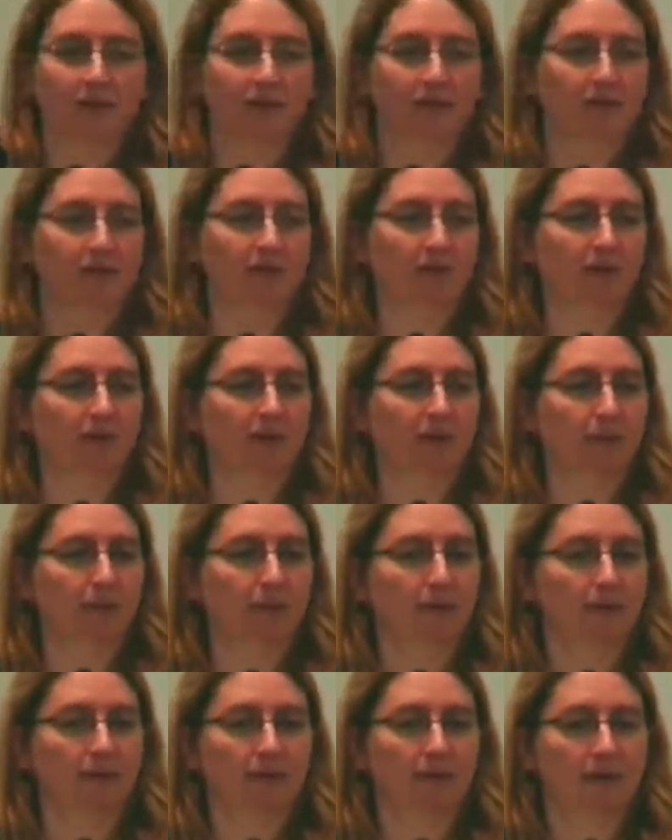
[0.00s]
to Europe
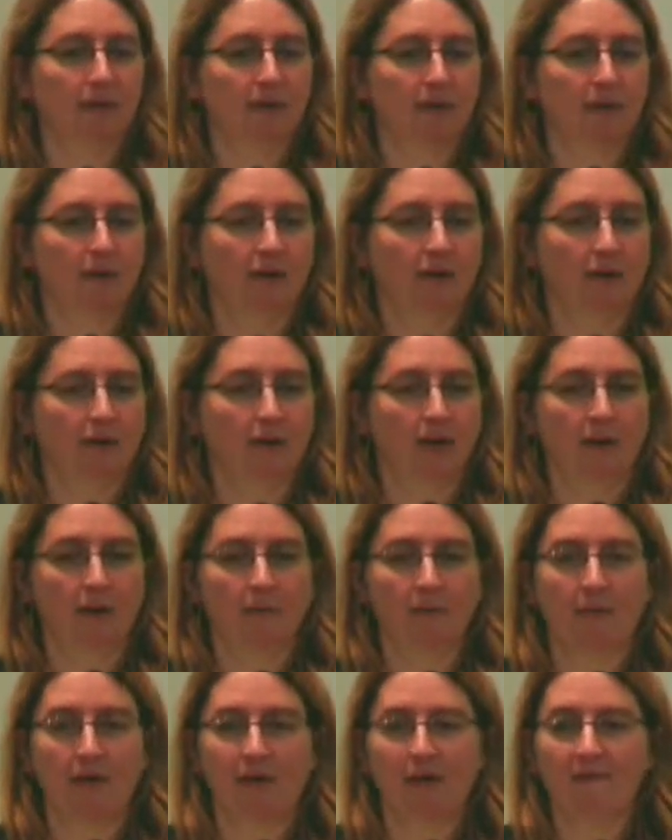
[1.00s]

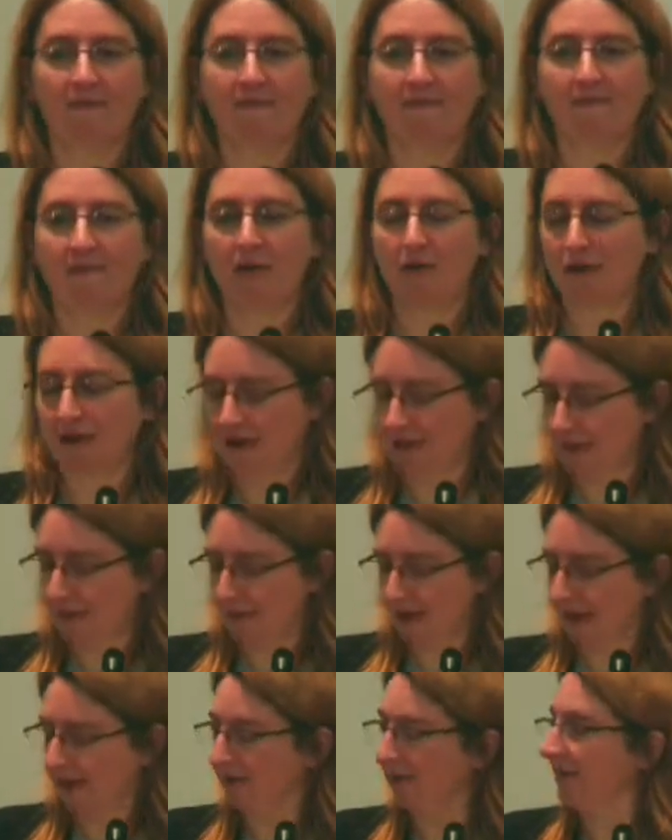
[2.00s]
of varying
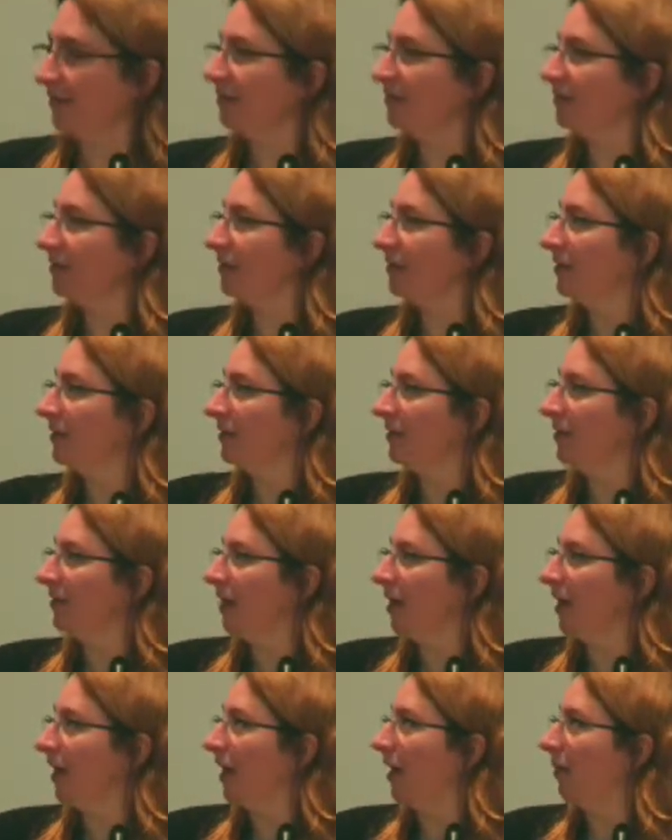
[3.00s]
capacities.
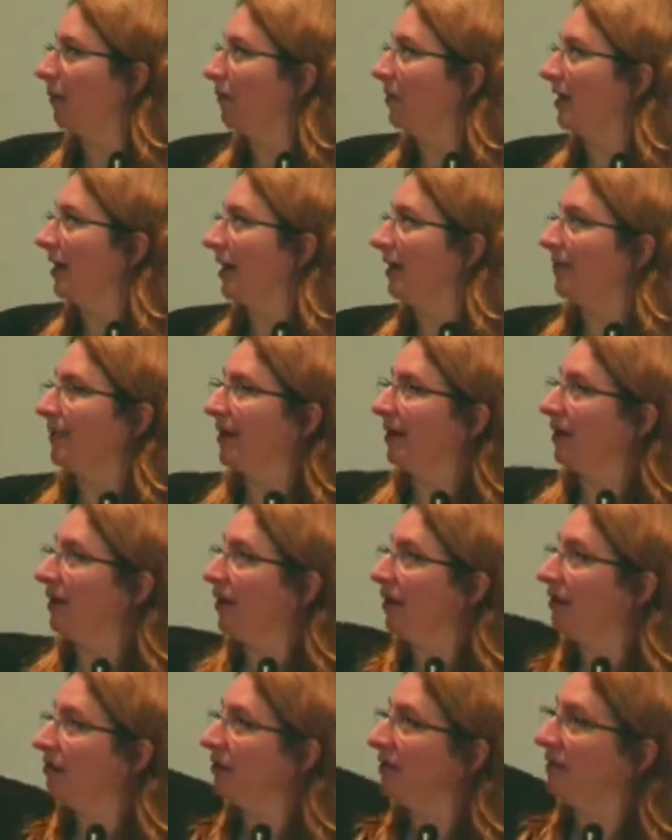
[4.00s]
We got about
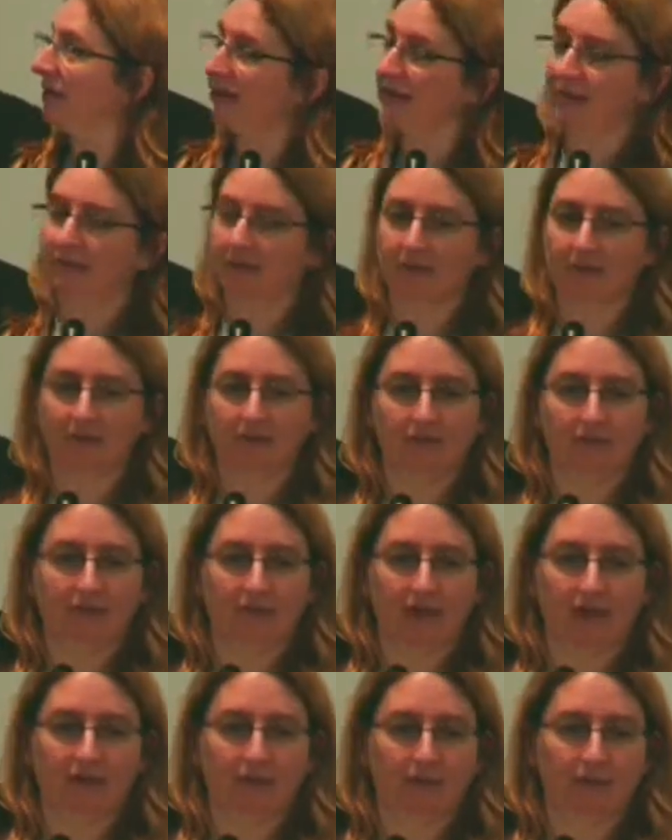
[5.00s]
100 gigs of
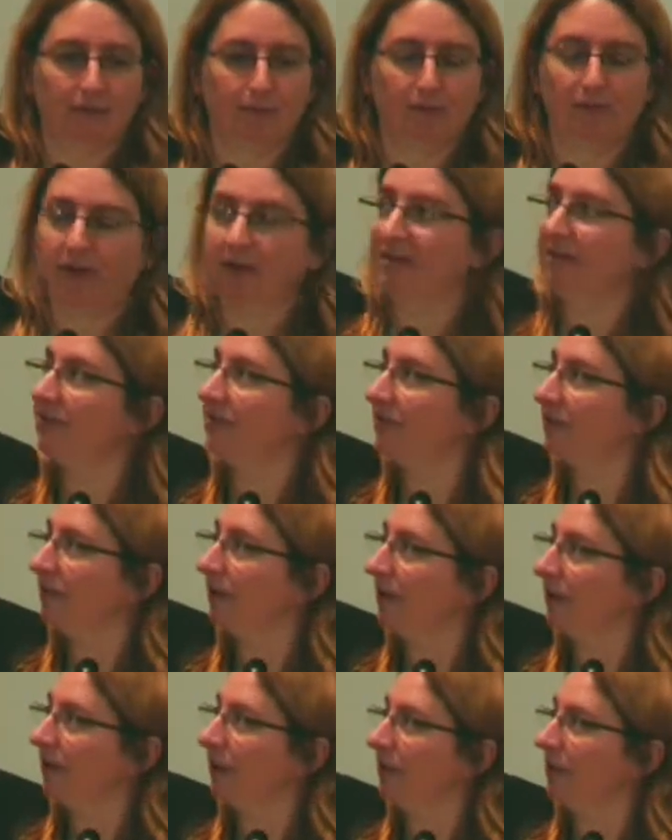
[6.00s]
traffic plus
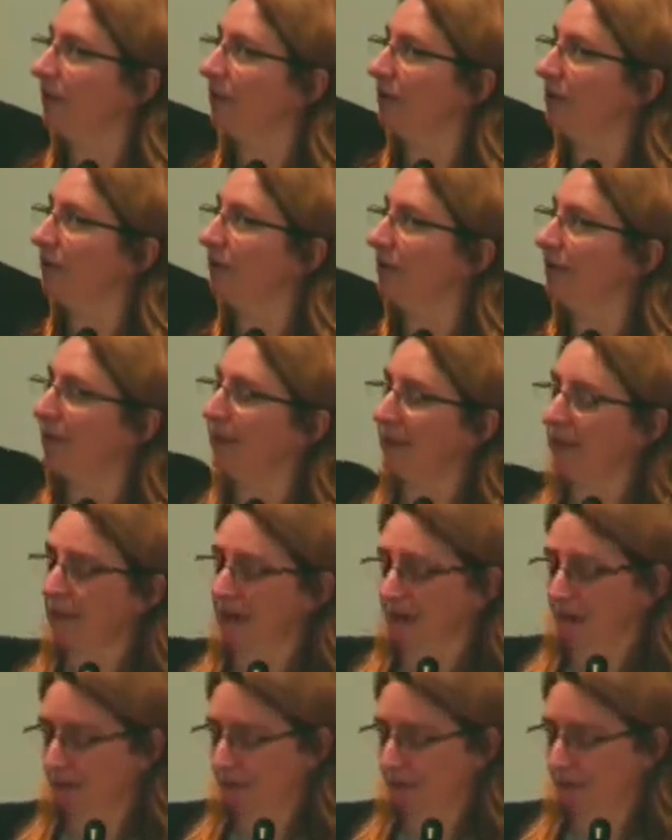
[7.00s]
going to Europe and about